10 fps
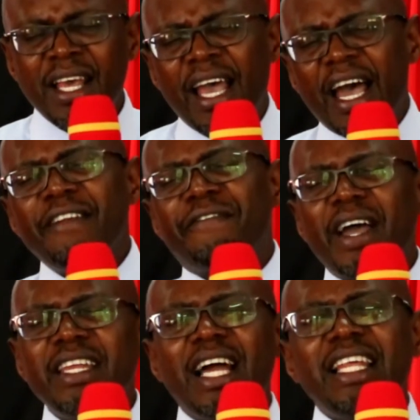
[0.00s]
And
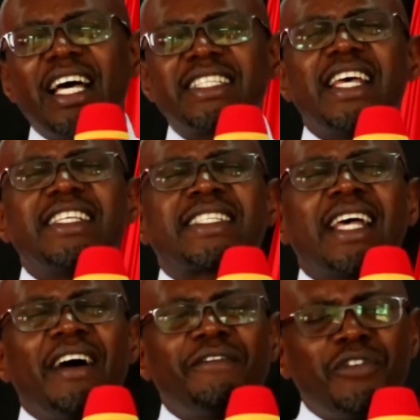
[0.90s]
finally, as they
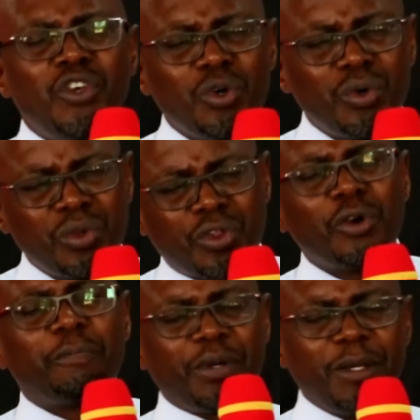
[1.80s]
serve you
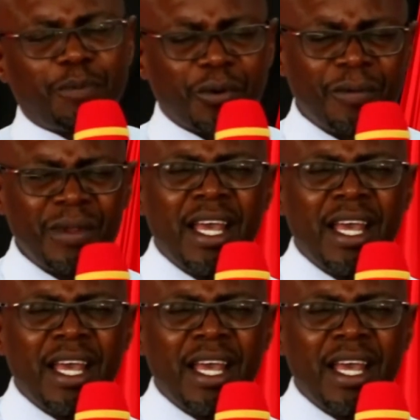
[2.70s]
through people,